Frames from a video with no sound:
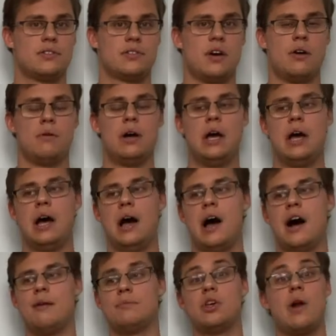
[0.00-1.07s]
So,
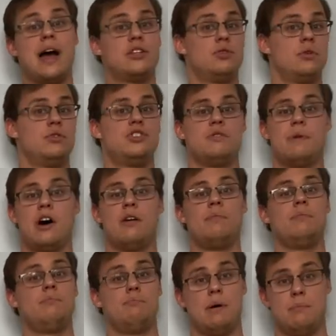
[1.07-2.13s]
um, you know, I told you about
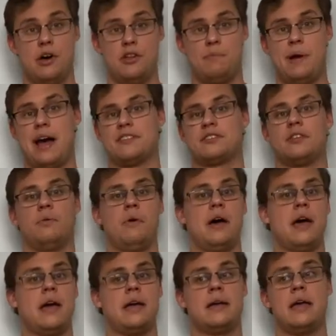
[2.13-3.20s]
my mother passing
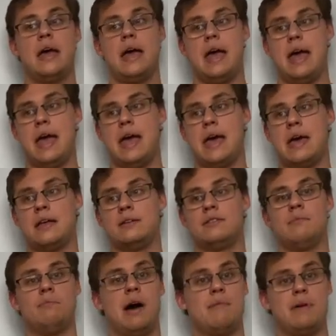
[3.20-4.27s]
away and
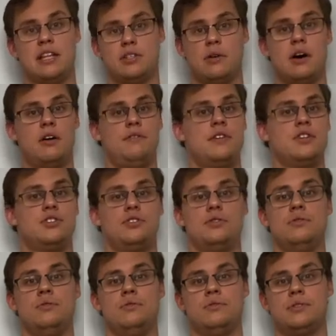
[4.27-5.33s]
my mental health
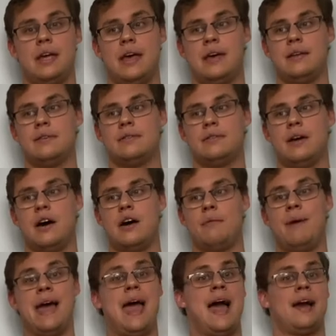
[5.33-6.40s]
issues and uh,
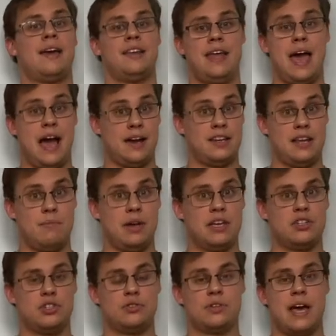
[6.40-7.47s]
my academic
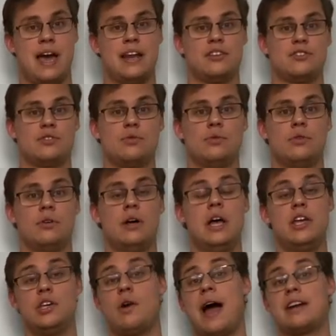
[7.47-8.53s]
issues I had at school.
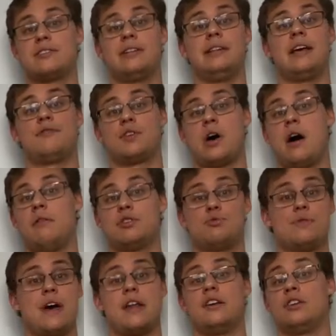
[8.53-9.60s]
You know, I actually left college
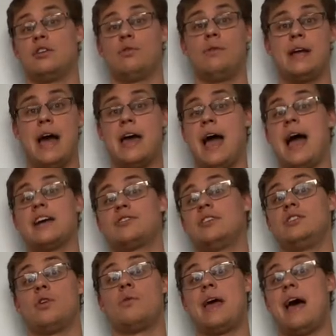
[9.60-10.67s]
without a degree. I actually
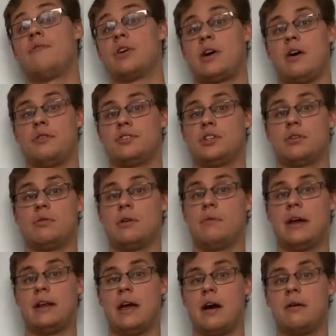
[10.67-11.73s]
don't have a college degree
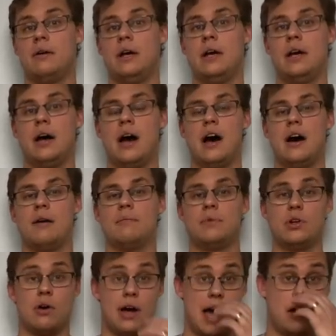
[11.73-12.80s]
right now. Um, you
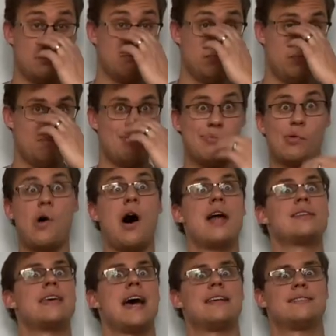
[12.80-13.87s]
know, I don't
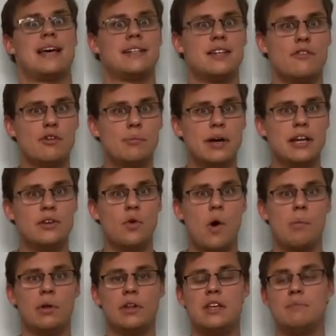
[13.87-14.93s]
broadcast that to everybody
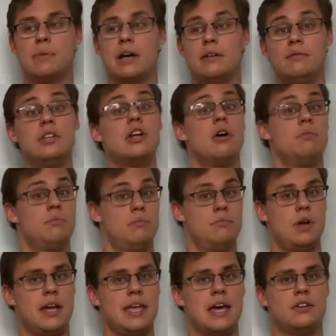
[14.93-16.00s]
normally, but you know,
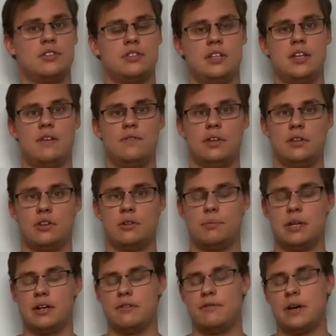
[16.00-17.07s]
again, just to give you a little
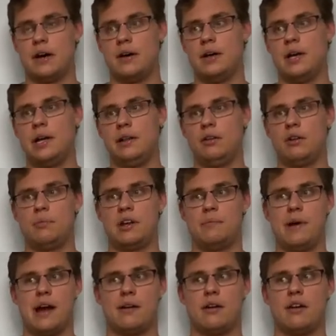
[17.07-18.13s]
bit of a uh, little bit of
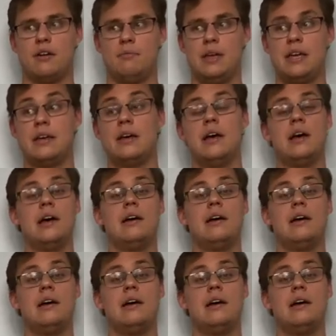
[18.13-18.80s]
background on me.